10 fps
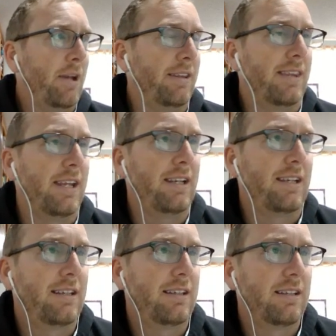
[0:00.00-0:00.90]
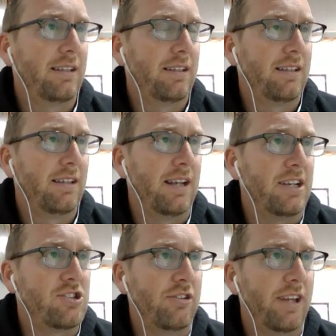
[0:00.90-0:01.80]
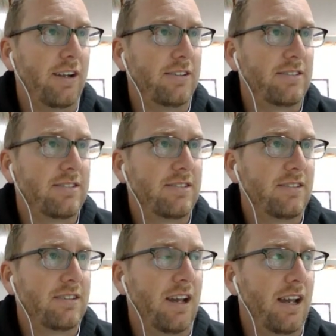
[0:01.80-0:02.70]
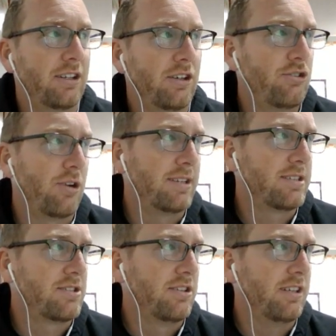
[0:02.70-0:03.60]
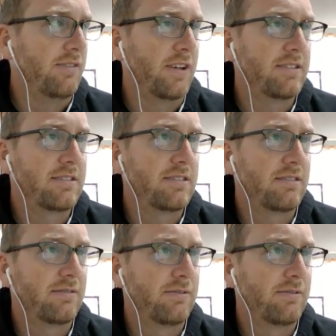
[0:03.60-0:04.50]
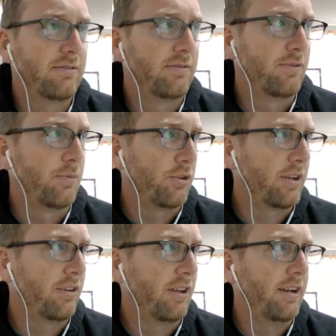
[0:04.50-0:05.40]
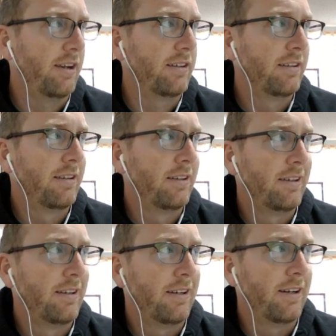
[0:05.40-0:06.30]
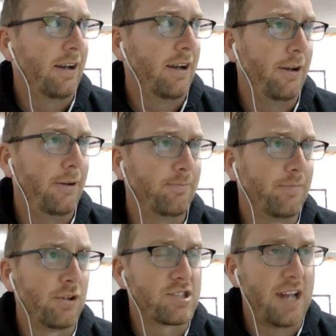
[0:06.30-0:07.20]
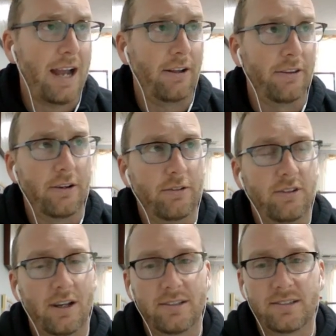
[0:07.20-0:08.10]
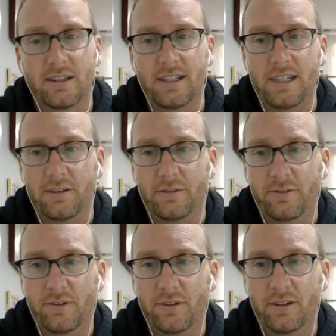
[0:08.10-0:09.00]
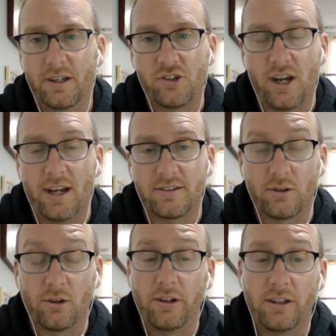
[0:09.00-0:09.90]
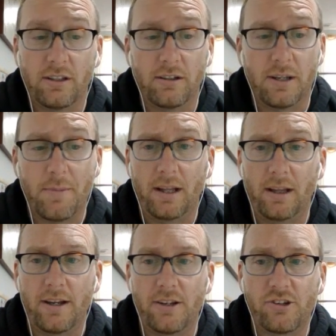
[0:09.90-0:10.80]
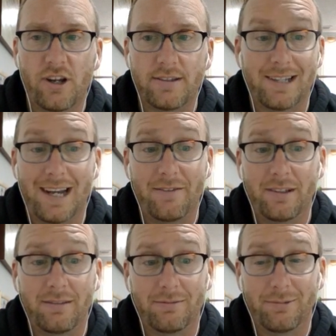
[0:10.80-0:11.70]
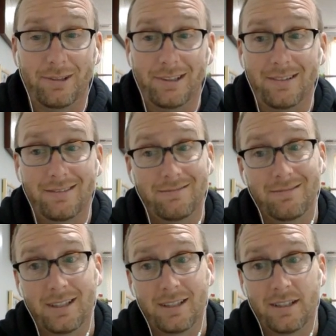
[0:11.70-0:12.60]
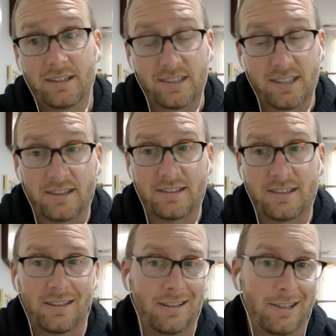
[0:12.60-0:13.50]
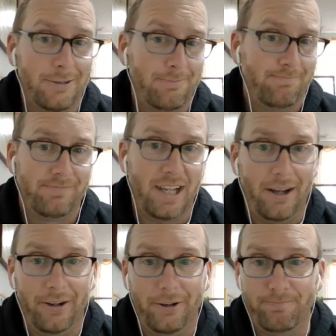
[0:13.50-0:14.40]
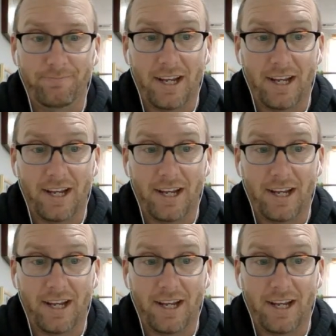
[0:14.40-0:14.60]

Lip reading: I think an issue there is good transition defense from North Carolina. Their style, though, does leave a chance. Earlier in the year, they made a lot of shots. They haven't really since. I don't know.